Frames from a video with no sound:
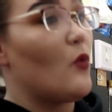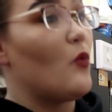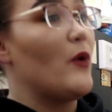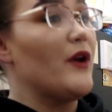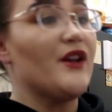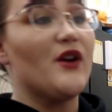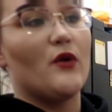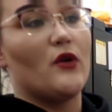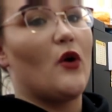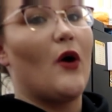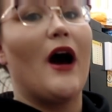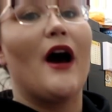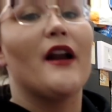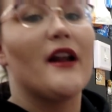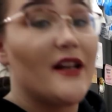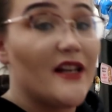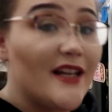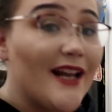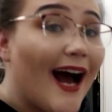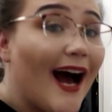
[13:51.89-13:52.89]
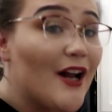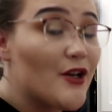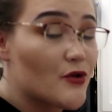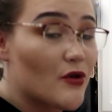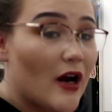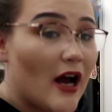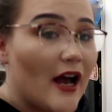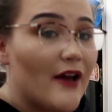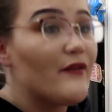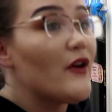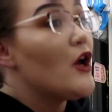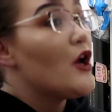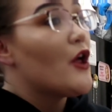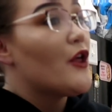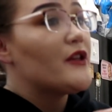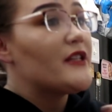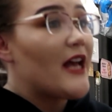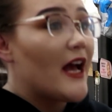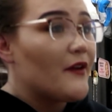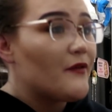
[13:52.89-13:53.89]
We don't know how to not drive
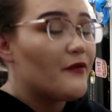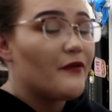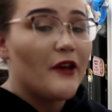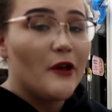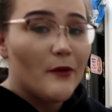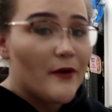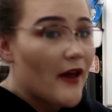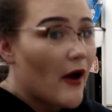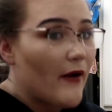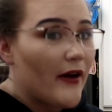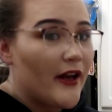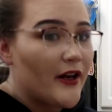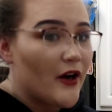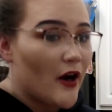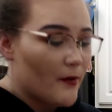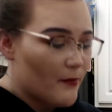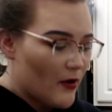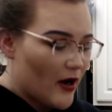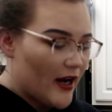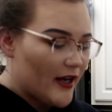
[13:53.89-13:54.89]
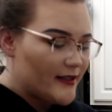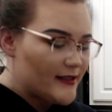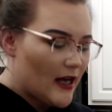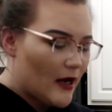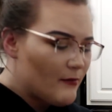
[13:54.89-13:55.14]
10 feet without hitting our brakes.